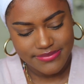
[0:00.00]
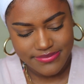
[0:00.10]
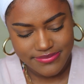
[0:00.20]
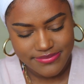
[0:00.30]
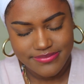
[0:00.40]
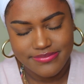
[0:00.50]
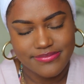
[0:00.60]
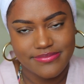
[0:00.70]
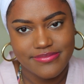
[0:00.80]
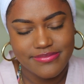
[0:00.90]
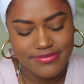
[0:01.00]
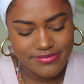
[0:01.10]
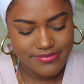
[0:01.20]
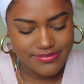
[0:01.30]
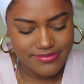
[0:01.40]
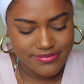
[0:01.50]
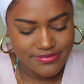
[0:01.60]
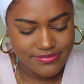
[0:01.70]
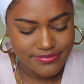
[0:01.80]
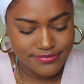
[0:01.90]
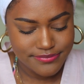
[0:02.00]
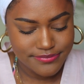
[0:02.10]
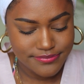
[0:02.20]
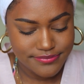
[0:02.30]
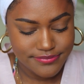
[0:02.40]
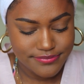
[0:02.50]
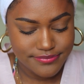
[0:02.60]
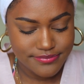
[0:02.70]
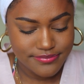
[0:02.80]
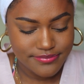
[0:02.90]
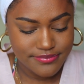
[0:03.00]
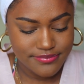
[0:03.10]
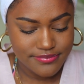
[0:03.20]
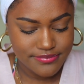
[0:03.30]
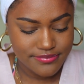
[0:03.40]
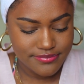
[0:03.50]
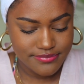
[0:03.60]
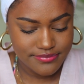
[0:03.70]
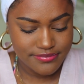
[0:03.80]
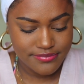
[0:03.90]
[no speech]